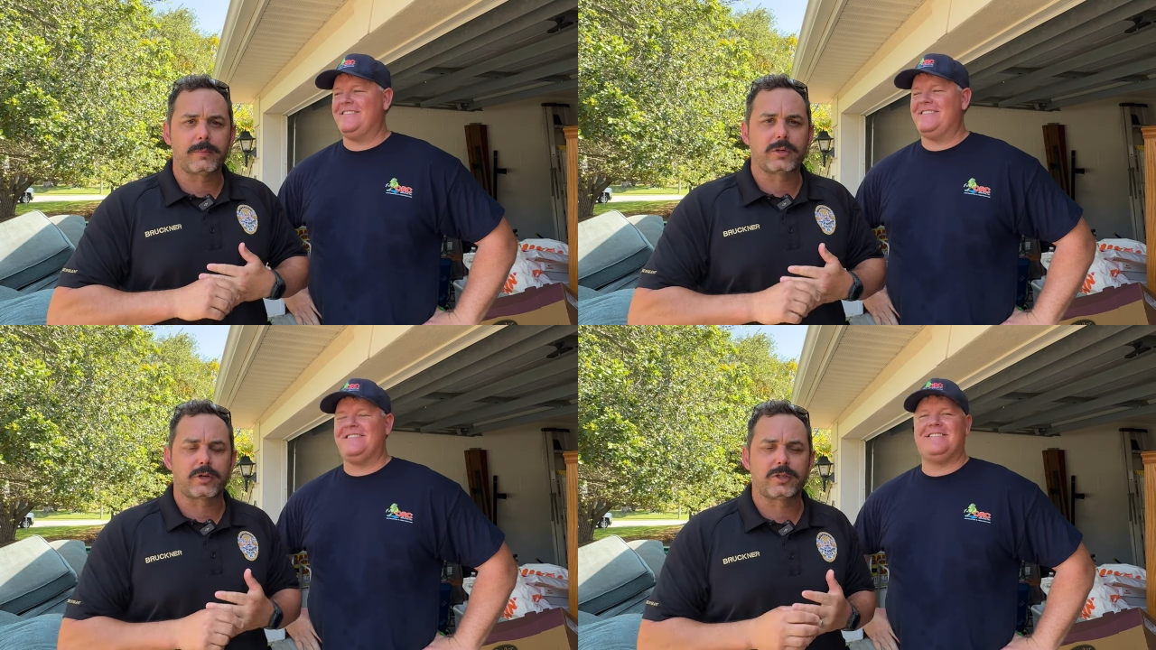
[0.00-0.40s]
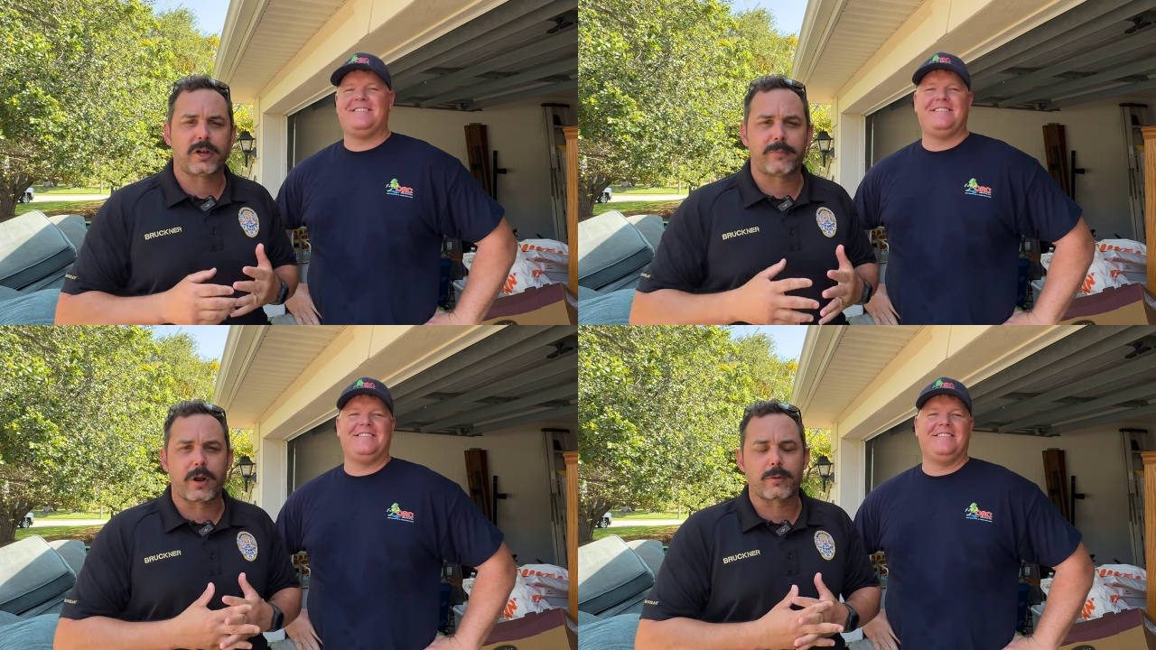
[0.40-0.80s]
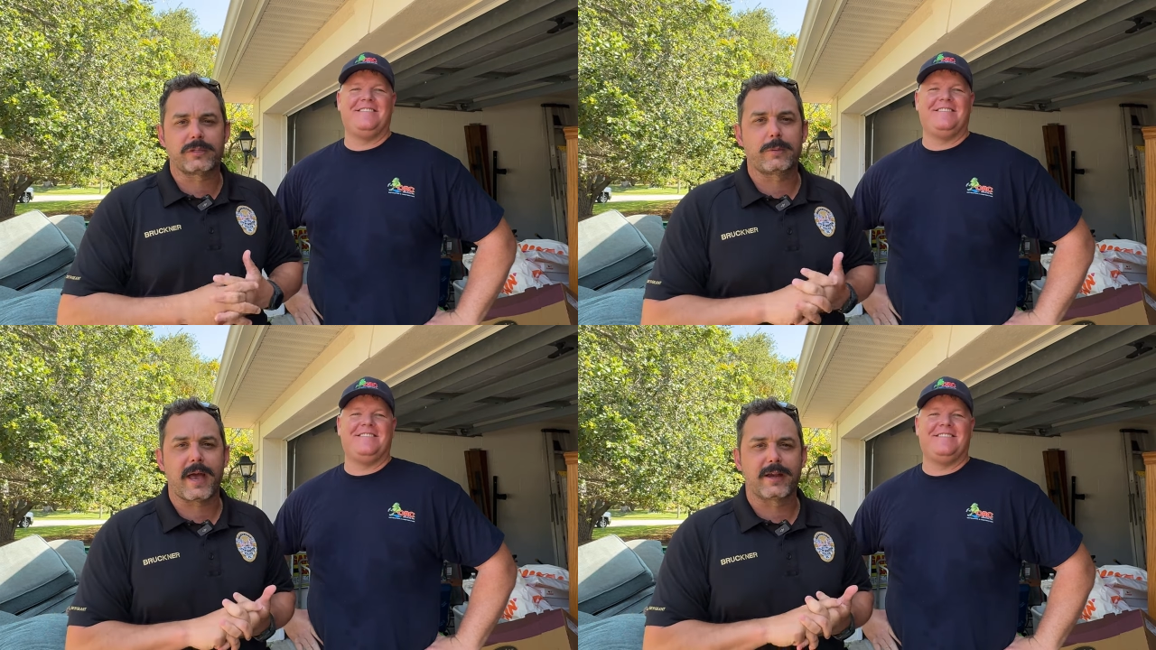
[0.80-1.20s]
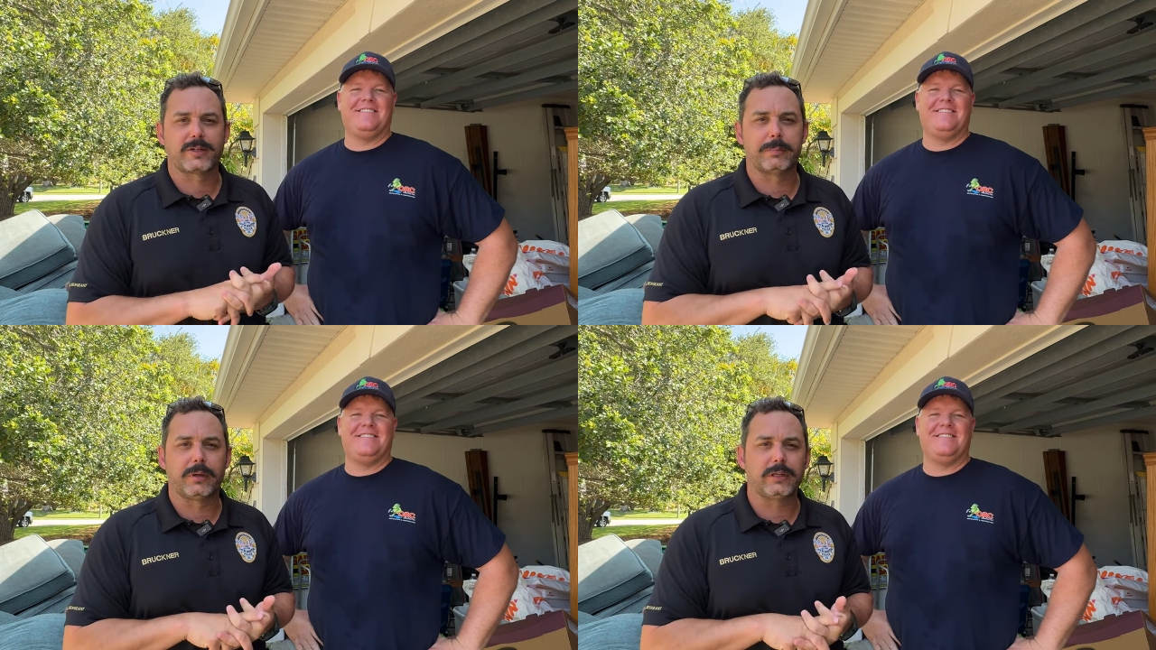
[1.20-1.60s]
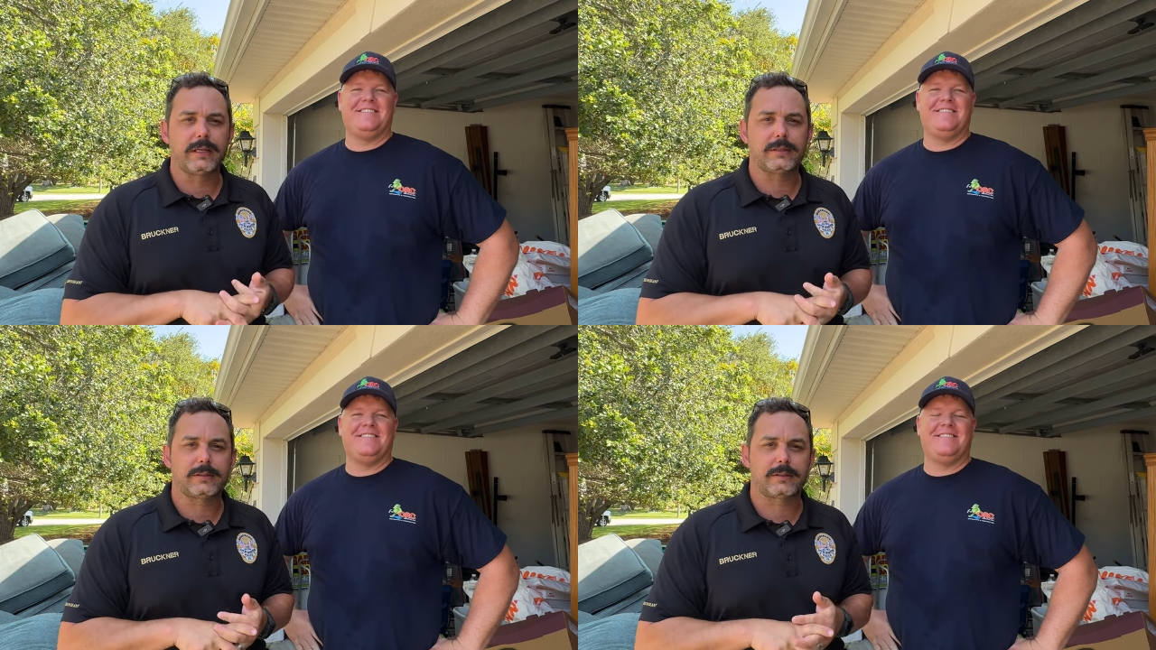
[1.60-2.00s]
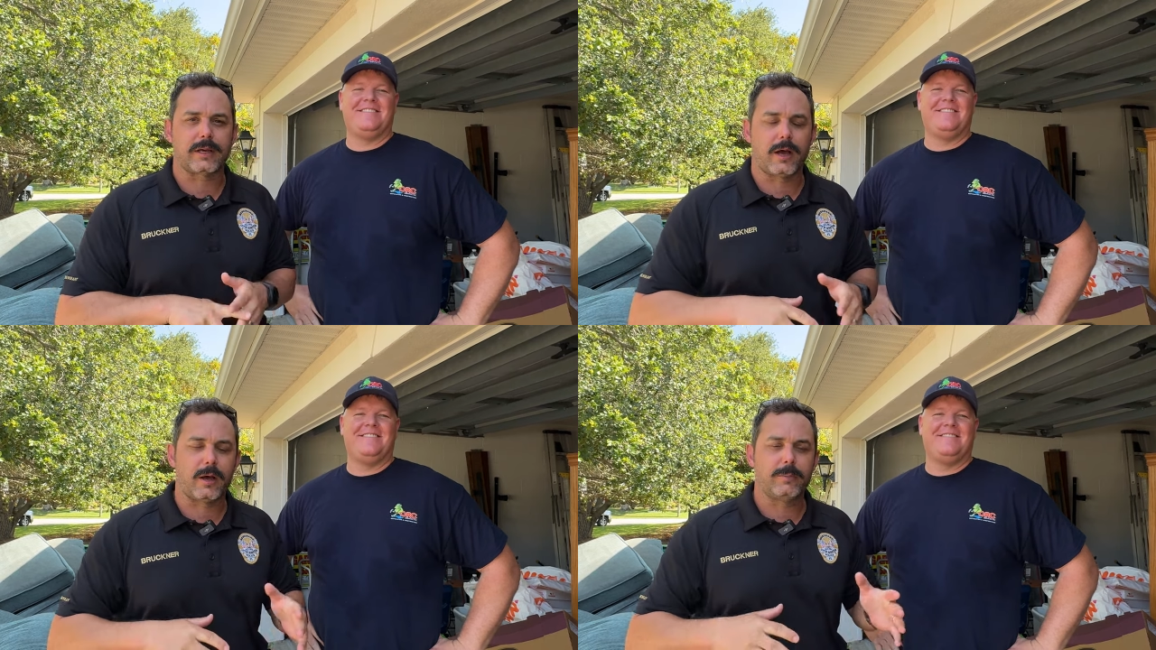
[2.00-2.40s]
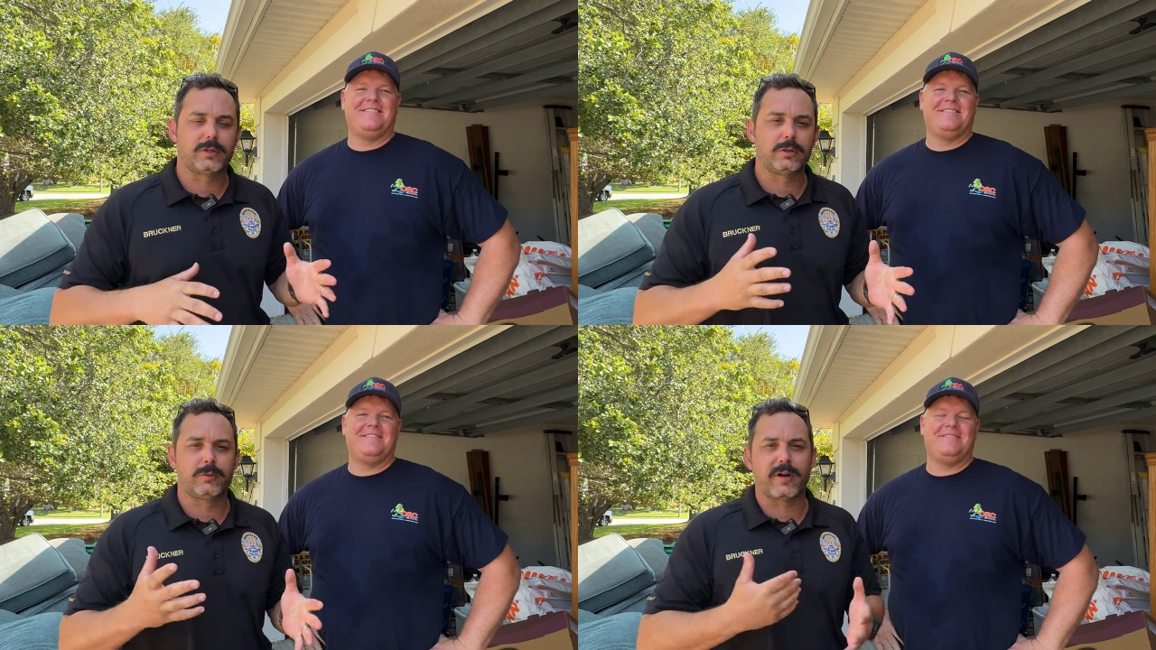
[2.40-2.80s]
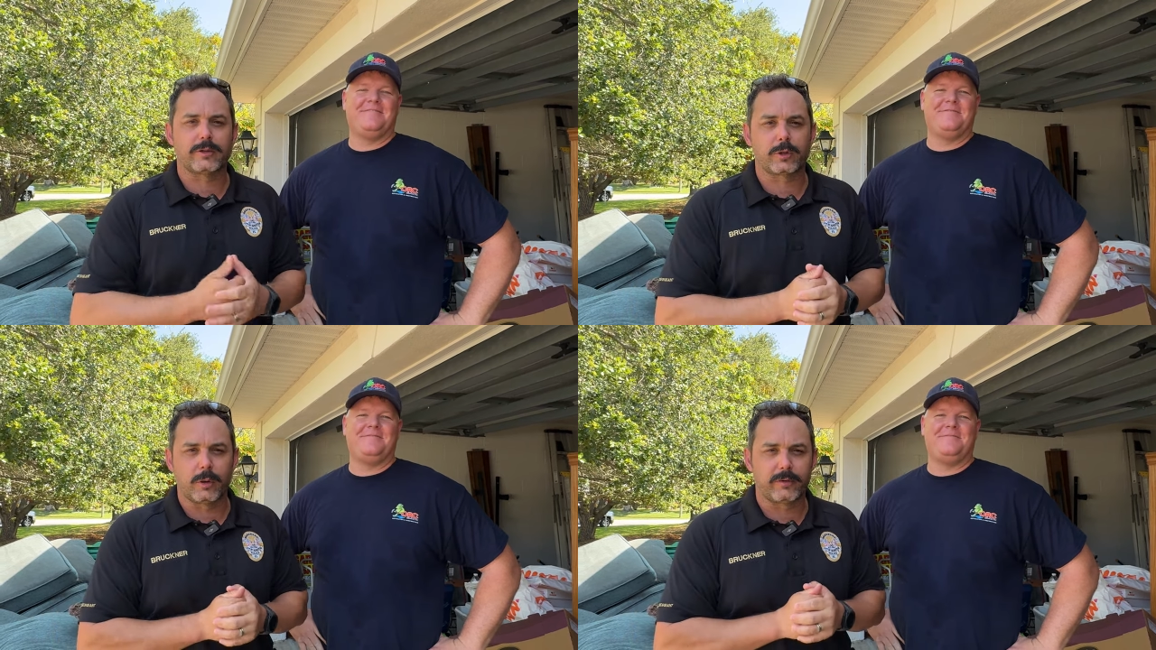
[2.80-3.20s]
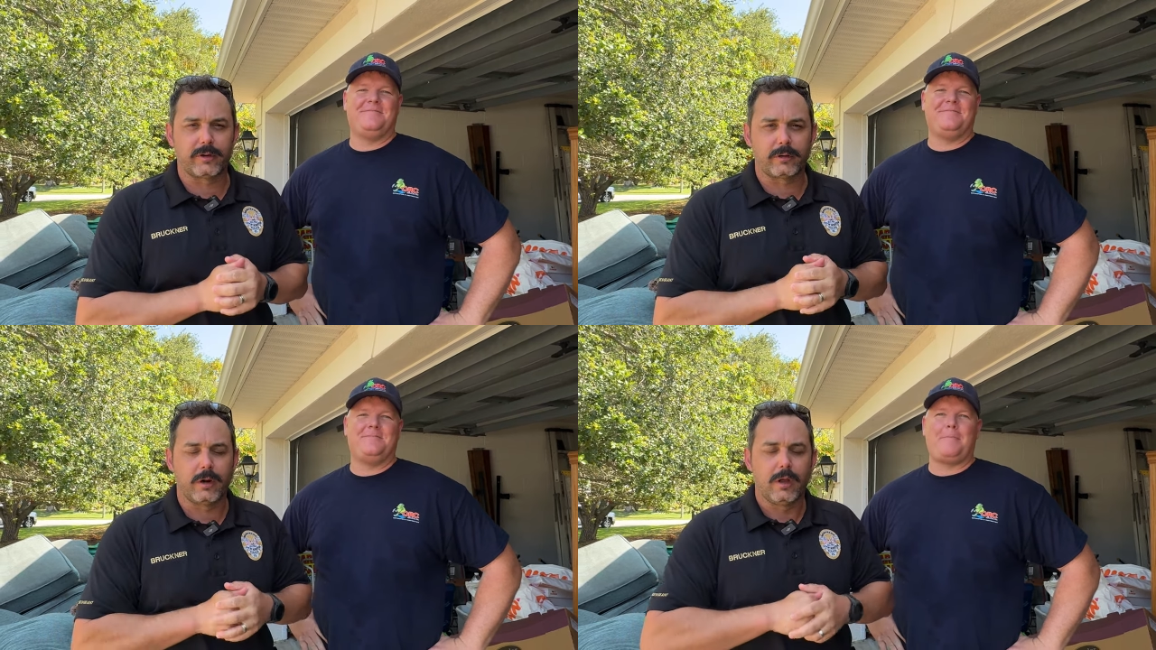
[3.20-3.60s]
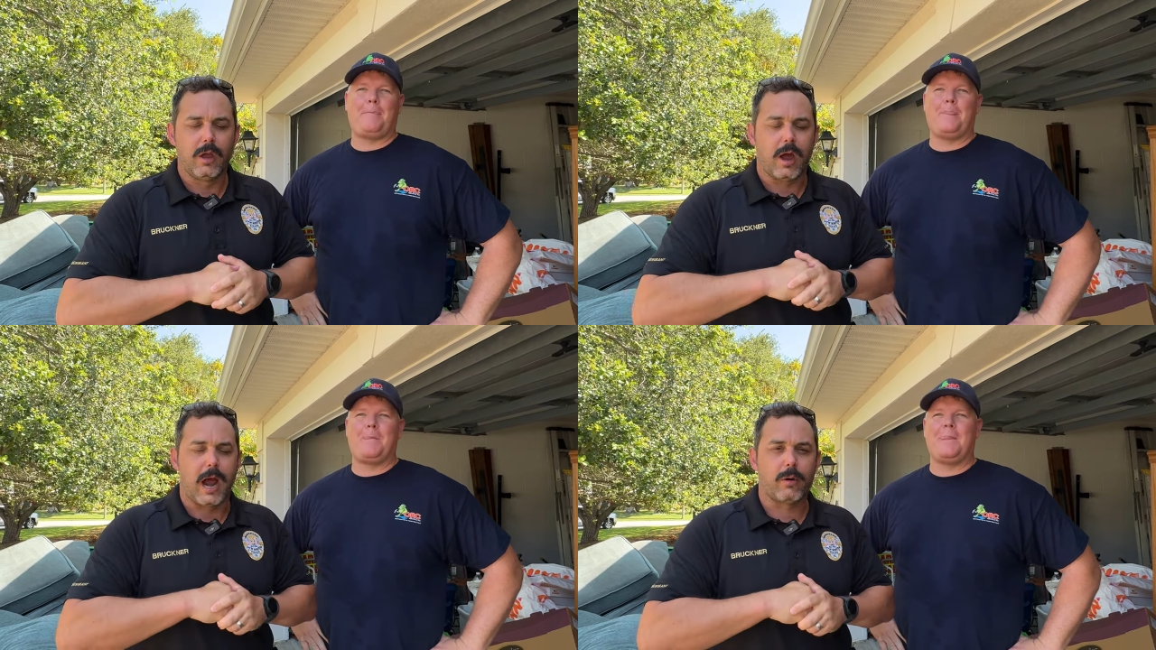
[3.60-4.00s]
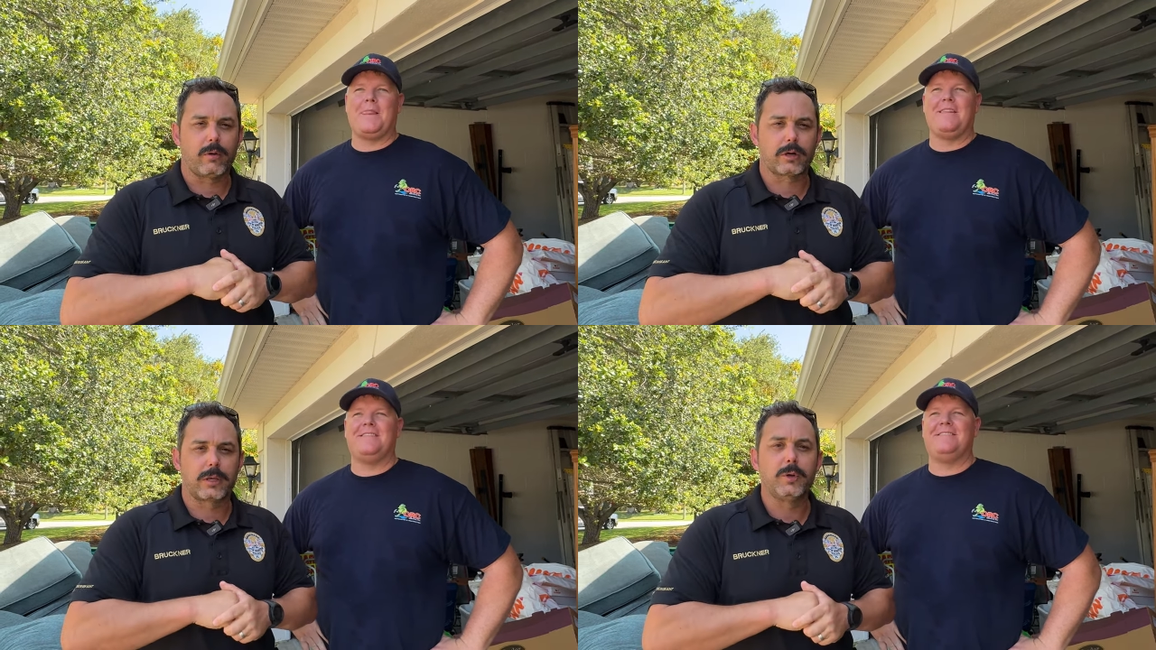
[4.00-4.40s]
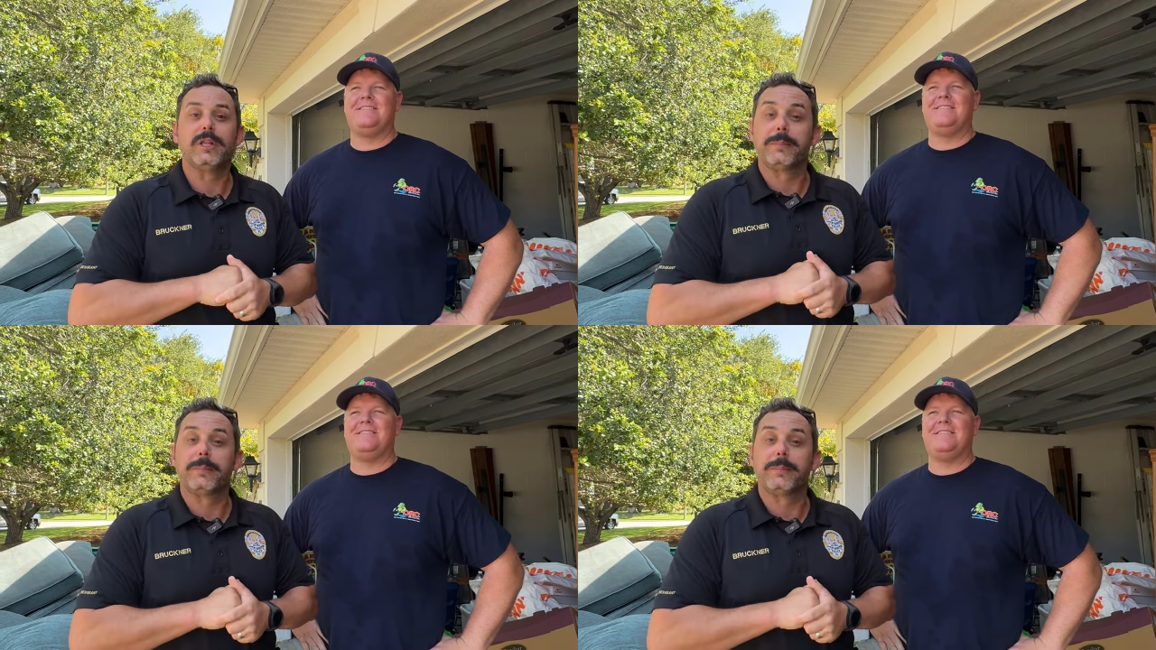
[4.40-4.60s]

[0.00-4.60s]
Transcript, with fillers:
Speaker 1: Sergeant Jeff Brutton with Sebastian Police. I'm the supervisor over our community